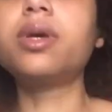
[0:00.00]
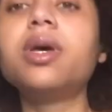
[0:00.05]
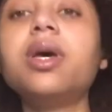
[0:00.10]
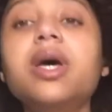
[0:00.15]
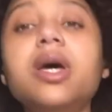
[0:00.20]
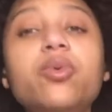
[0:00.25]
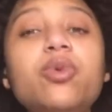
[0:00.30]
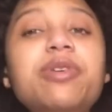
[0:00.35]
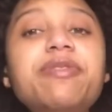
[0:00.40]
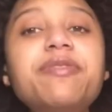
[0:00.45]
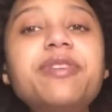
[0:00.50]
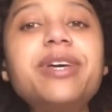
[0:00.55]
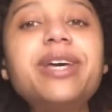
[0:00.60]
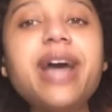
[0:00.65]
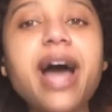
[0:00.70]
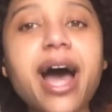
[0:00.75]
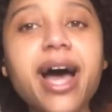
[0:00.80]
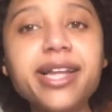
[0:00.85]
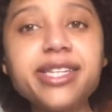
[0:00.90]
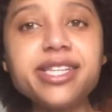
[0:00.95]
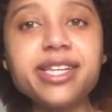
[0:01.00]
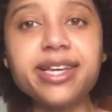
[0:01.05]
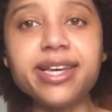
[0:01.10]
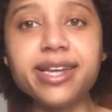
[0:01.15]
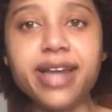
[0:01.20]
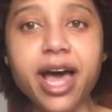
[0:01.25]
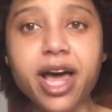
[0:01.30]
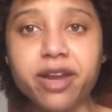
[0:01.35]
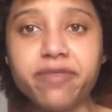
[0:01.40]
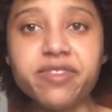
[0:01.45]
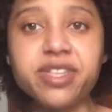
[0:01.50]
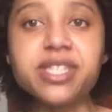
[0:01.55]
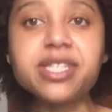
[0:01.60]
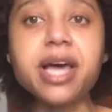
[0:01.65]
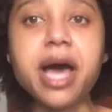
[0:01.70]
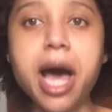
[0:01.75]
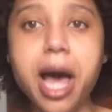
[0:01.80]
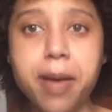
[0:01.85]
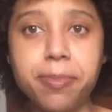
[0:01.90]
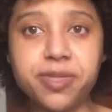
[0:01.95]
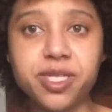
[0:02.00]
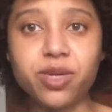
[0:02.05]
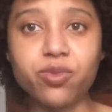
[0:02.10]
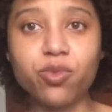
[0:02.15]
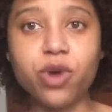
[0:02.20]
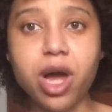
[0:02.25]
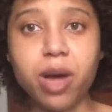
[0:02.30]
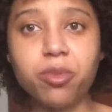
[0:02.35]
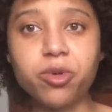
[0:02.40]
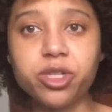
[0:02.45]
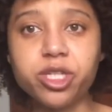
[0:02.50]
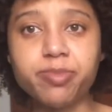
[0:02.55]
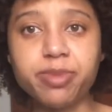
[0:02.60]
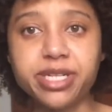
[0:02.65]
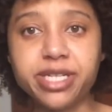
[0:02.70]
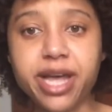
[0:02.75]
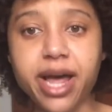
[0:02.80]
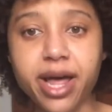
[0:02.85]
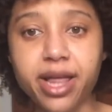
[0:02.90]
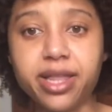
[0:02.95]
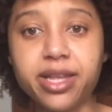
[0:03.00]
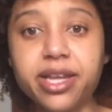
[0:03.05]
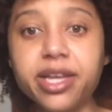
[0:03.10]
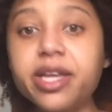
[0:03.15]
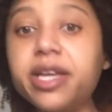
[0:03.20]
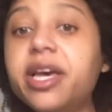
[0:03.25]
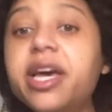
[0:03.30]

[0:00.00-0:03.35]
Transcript: We've got to get out of this cops and robbers mentality.